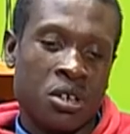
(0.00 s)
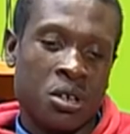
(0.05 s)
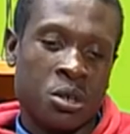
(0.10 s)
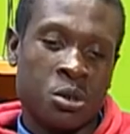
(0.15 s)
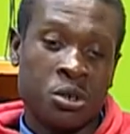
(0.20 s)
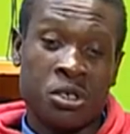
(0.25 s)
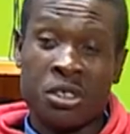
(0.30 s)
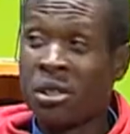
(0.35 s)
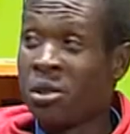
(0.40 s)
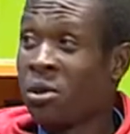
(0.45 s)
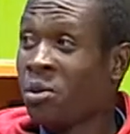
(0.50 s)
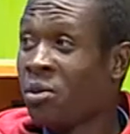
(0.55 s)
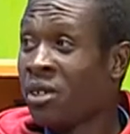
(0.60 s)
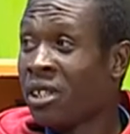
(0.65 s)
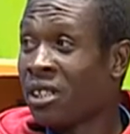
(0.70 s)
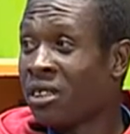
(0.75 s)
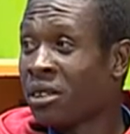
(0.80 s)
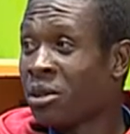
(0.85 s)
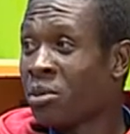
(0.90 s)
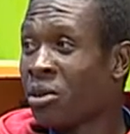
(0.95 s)
Otieno
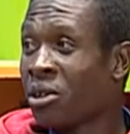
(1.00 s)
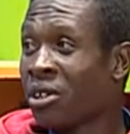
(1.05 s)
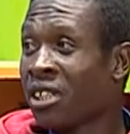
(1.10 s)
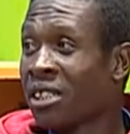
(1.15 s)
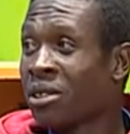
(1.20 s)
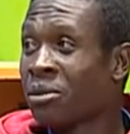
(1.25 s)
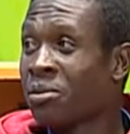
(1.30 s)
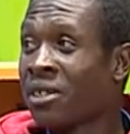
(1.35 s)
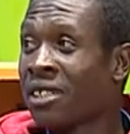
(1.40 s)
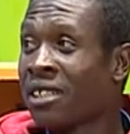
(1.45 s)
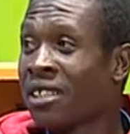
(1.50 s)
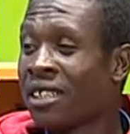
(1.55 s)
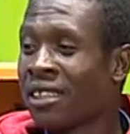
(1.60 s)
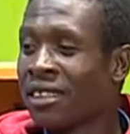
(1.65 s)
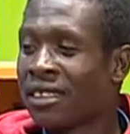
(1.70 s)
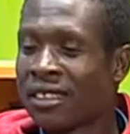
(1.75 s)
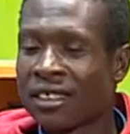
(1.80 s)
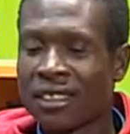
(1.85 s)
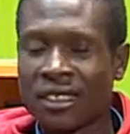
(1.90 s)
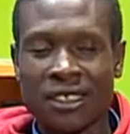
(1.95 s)
means born at
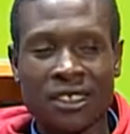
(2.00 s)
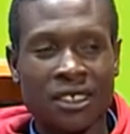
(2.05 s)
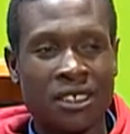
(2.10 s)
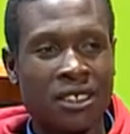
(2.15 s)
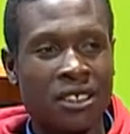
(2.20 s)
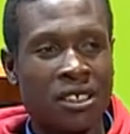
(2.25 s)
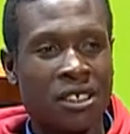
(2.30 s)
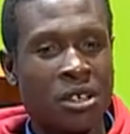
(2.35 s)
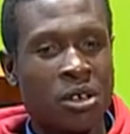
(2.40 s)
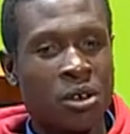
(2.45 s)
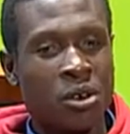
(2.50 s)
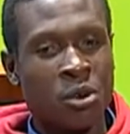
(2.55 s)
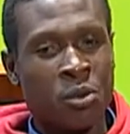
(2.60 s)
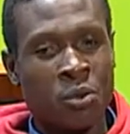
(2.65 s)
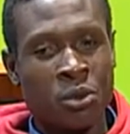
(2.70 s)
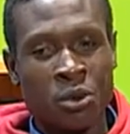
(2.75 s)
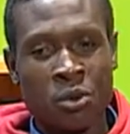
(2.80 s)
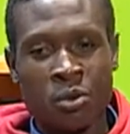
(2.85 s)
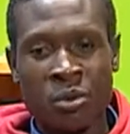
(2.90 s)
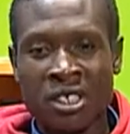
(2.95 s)
midnight.
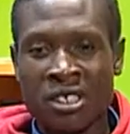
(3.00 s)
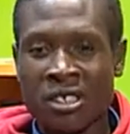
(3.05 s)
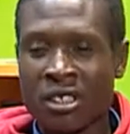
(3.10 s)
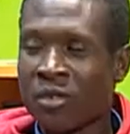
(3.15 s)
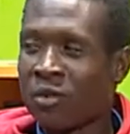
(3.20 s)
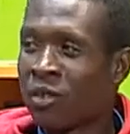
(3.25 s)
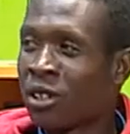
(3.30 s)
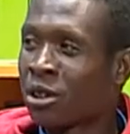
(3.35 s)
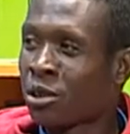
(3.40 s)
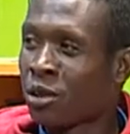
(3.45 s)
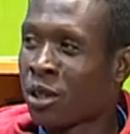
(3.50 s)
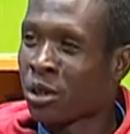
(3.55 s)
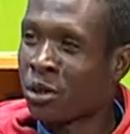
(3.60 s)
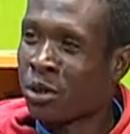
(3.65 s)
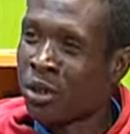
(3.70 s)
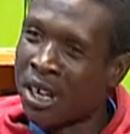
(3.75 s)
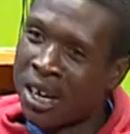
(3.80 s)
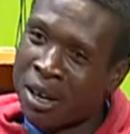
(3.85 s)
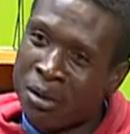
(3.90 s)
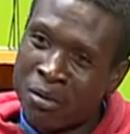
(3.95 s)
Opio means the first one to
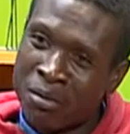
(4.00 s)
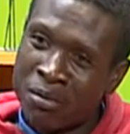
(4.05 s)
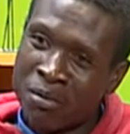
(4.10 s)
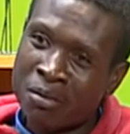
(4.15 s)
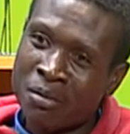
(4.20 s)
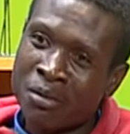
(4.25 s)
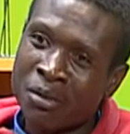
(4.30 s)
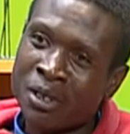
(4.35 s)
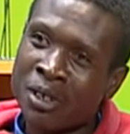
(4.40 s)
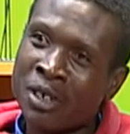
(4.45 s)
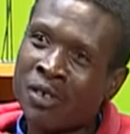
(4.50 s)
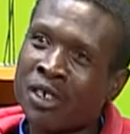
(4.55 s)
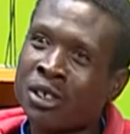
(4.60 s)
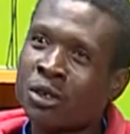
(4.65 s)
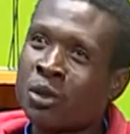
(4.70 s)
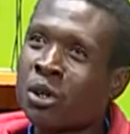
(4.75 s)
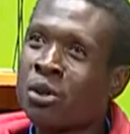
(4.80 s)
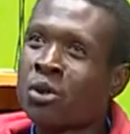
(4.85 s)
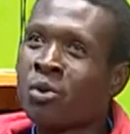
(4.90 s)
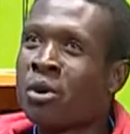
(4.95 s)
come, the first
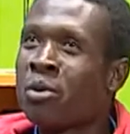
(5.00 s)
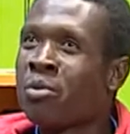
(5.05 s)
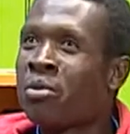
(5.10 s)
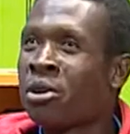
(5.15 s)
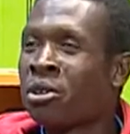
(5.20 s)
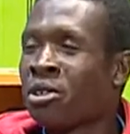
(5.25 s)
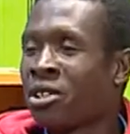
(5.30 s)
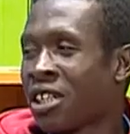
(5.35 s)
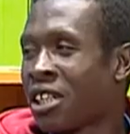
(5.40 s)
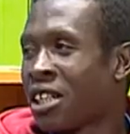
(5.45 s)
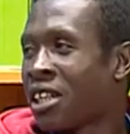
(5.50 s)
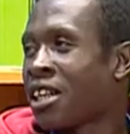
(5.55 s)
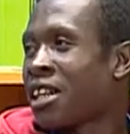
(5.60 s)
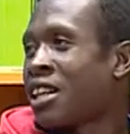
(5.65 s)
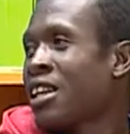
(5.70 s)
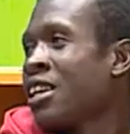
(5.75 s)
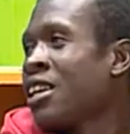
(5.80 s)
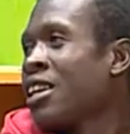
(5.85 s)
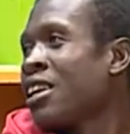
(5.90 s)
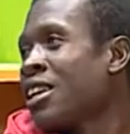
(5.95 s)
one to be born
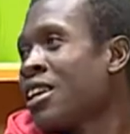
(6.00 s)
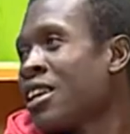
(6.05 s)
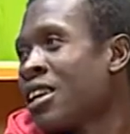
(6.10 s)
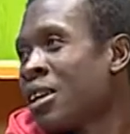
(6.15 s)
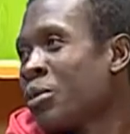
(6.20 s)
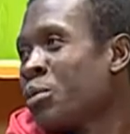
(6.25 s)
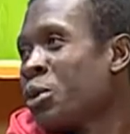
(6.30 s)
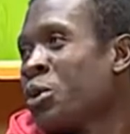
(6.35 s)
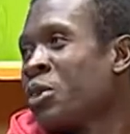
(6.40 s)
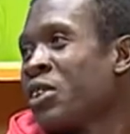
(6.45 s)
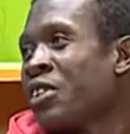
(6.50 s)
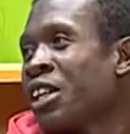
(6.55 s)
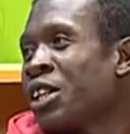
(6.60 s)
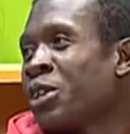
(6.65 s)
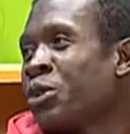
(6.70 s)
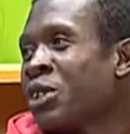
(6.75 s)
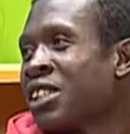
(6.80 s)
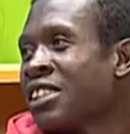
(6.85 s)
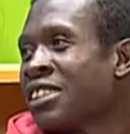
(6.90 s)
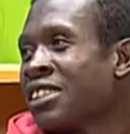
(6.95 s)
between
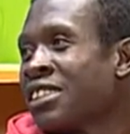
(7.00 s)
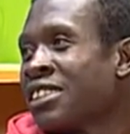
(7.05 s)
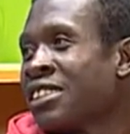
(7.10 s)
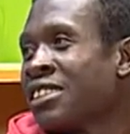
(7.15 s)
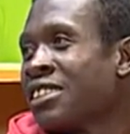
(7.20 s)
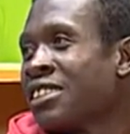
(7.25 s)
twins.